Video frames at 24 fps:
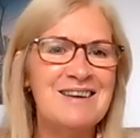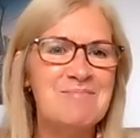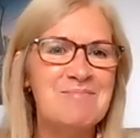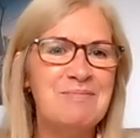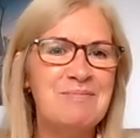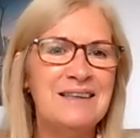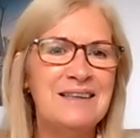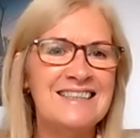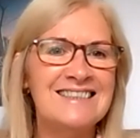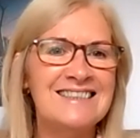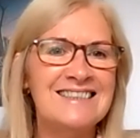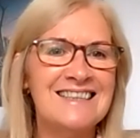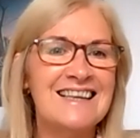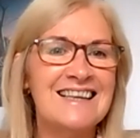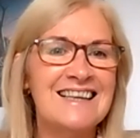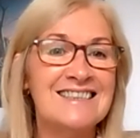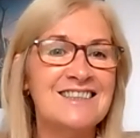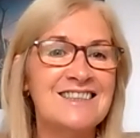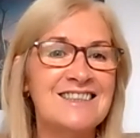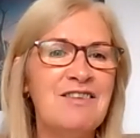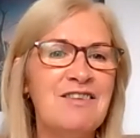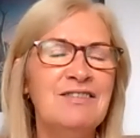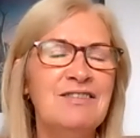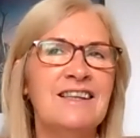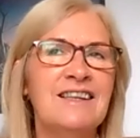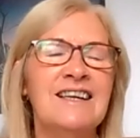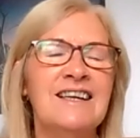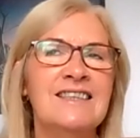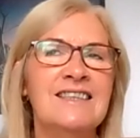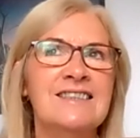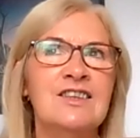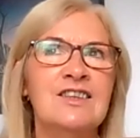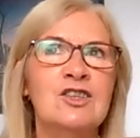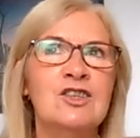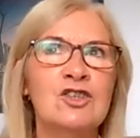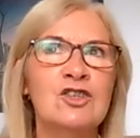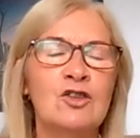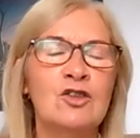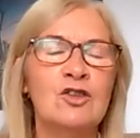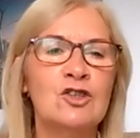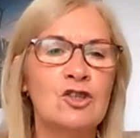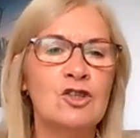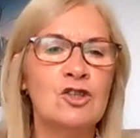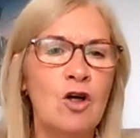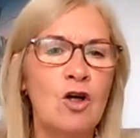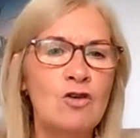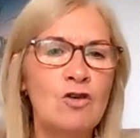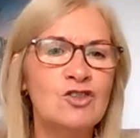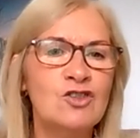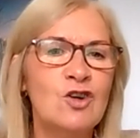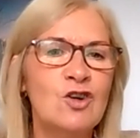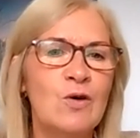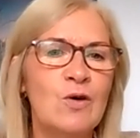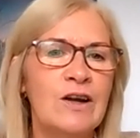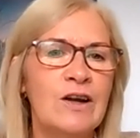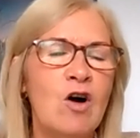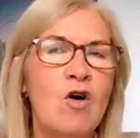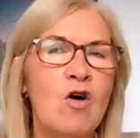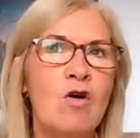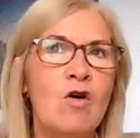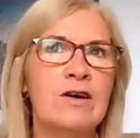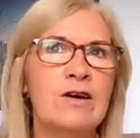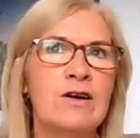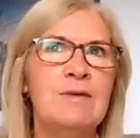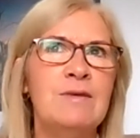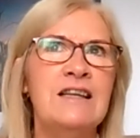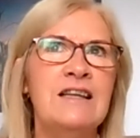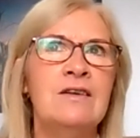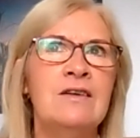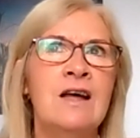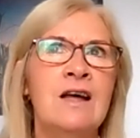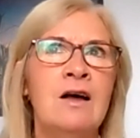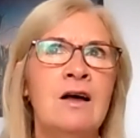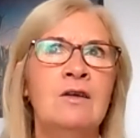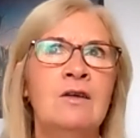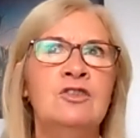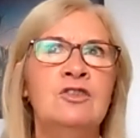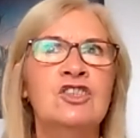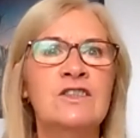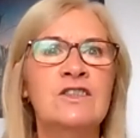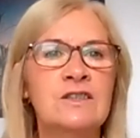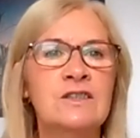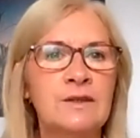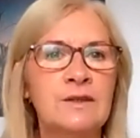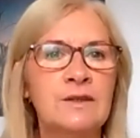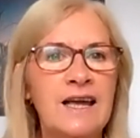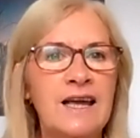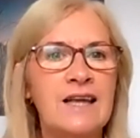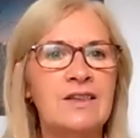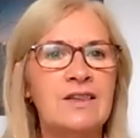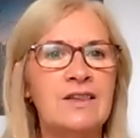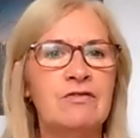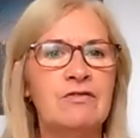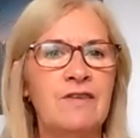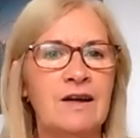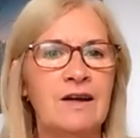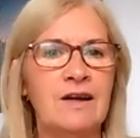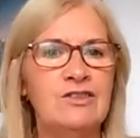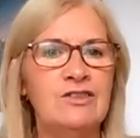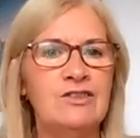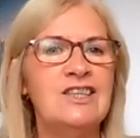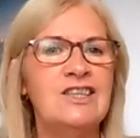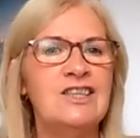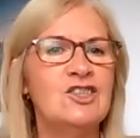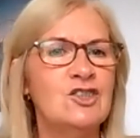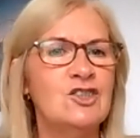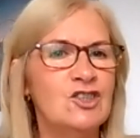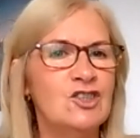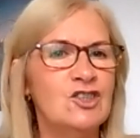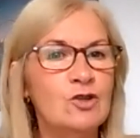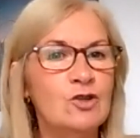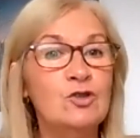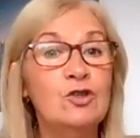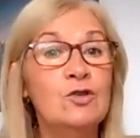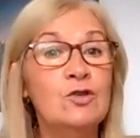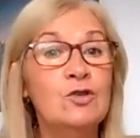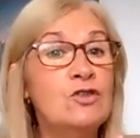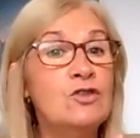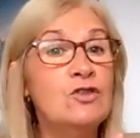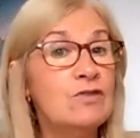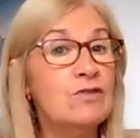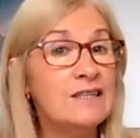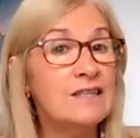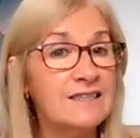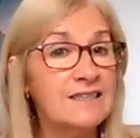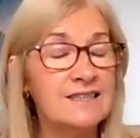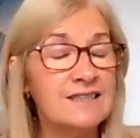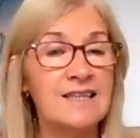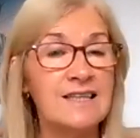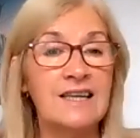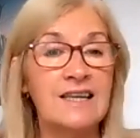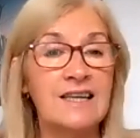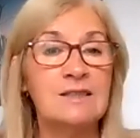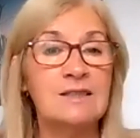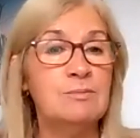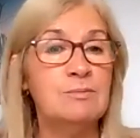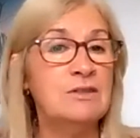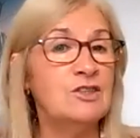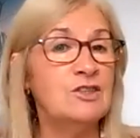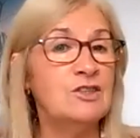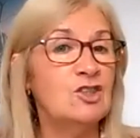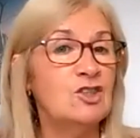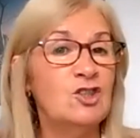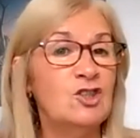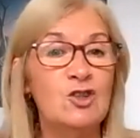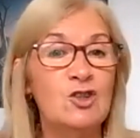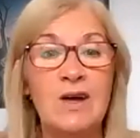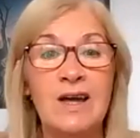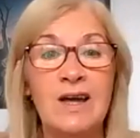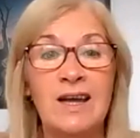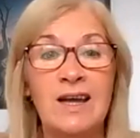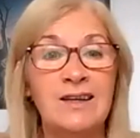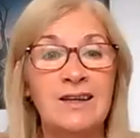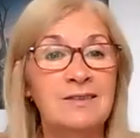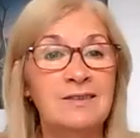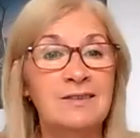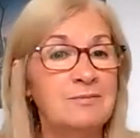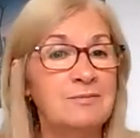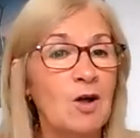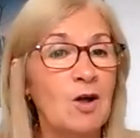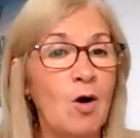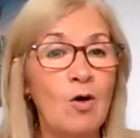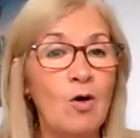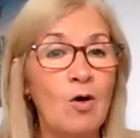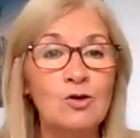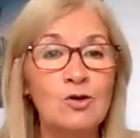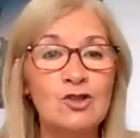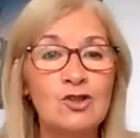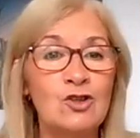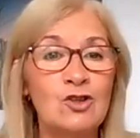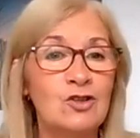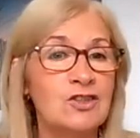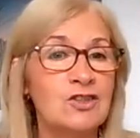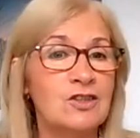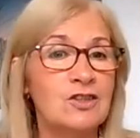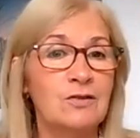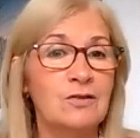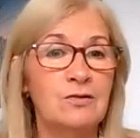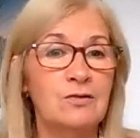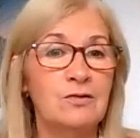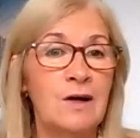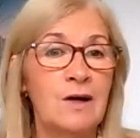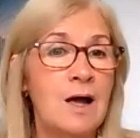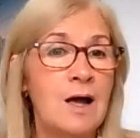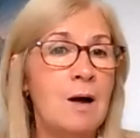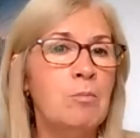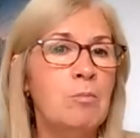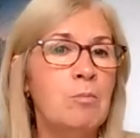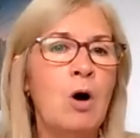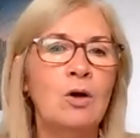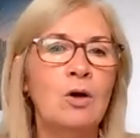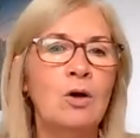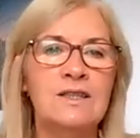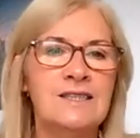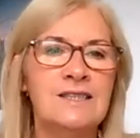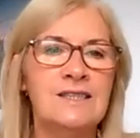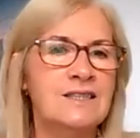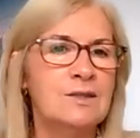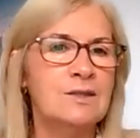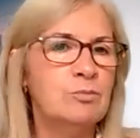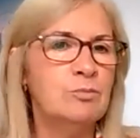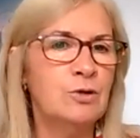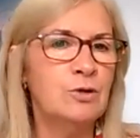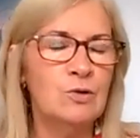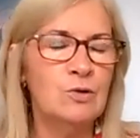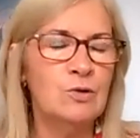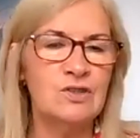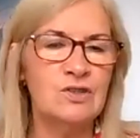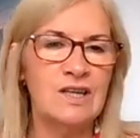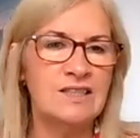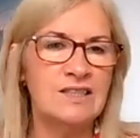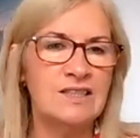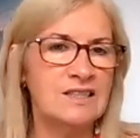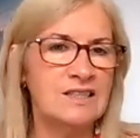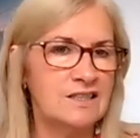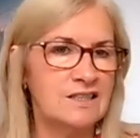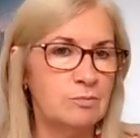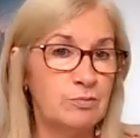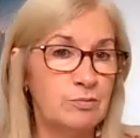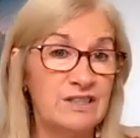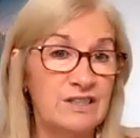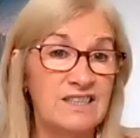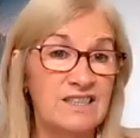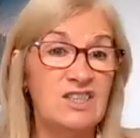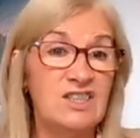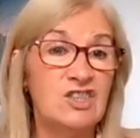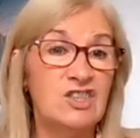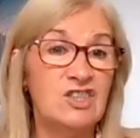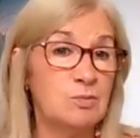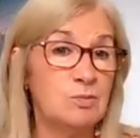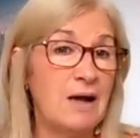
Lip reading: But it's lovely. There's lots going on. I mean, just laying the foundations, you know, doing the risk assessments, doing all sorts of policies and processes and procedures.